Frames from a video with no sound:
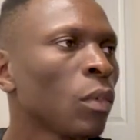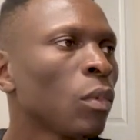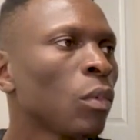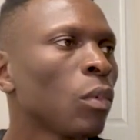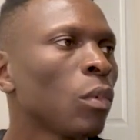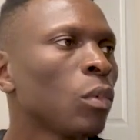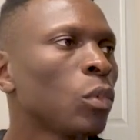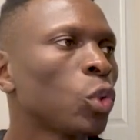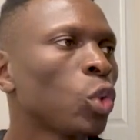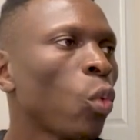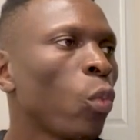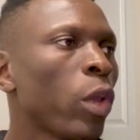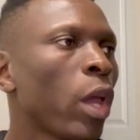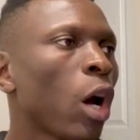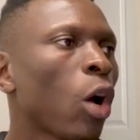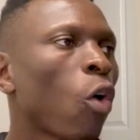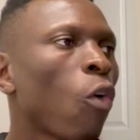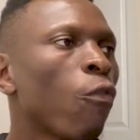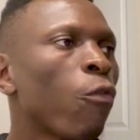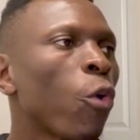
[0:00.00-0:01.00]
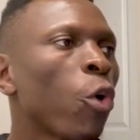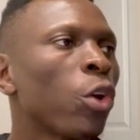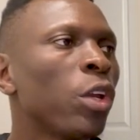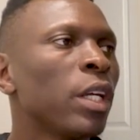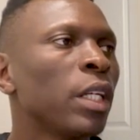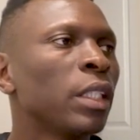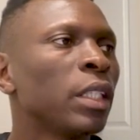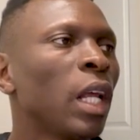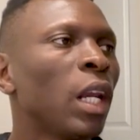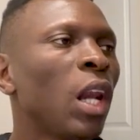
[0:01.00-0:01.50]
So we are
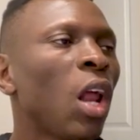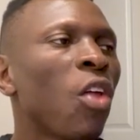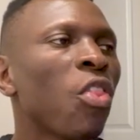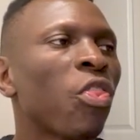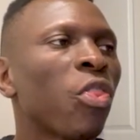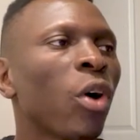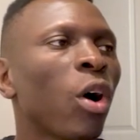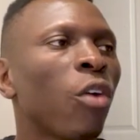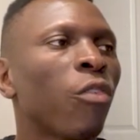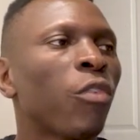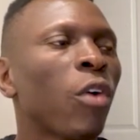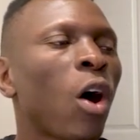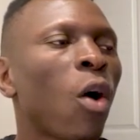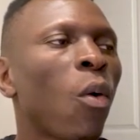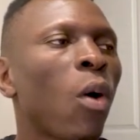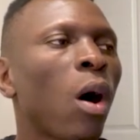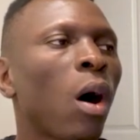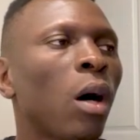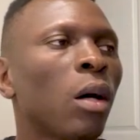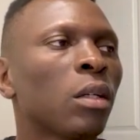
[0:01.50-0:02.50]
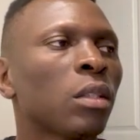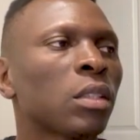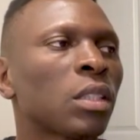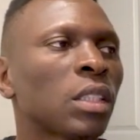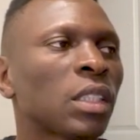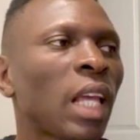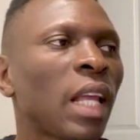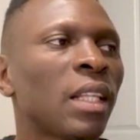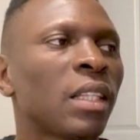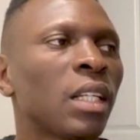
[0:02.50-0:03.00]
converting the length of our
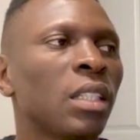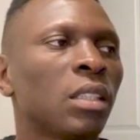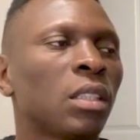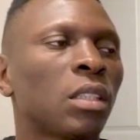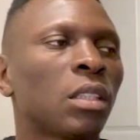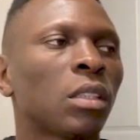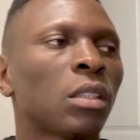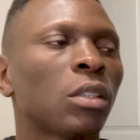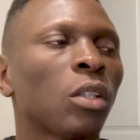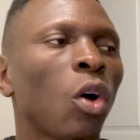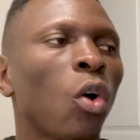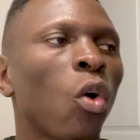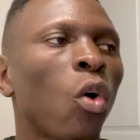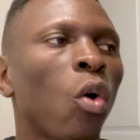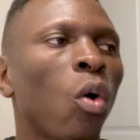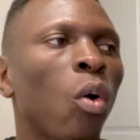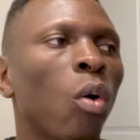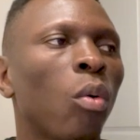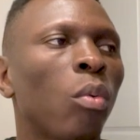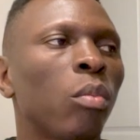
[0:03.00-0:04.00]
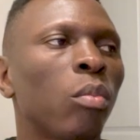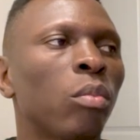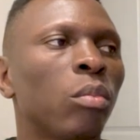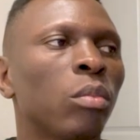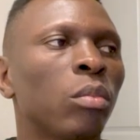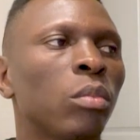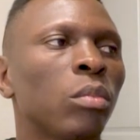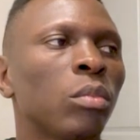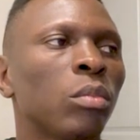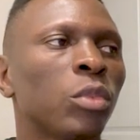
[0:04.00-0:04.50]
sentence or
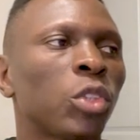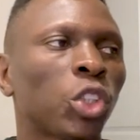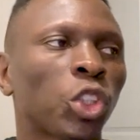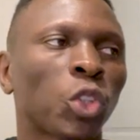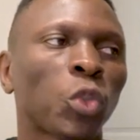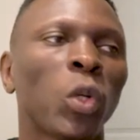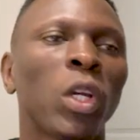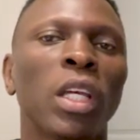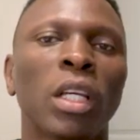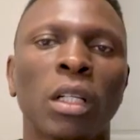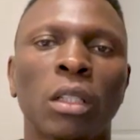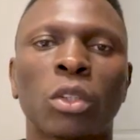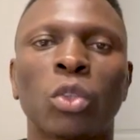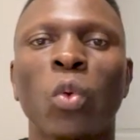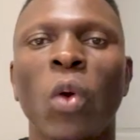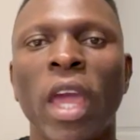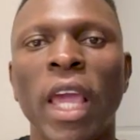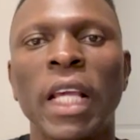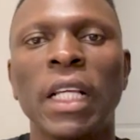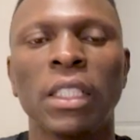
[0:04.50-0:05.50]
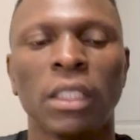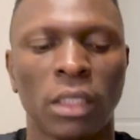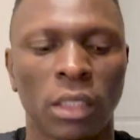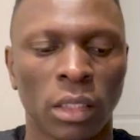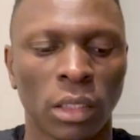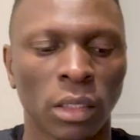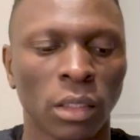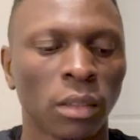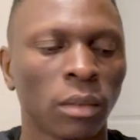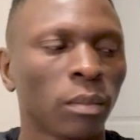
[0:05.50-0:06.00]
string to int.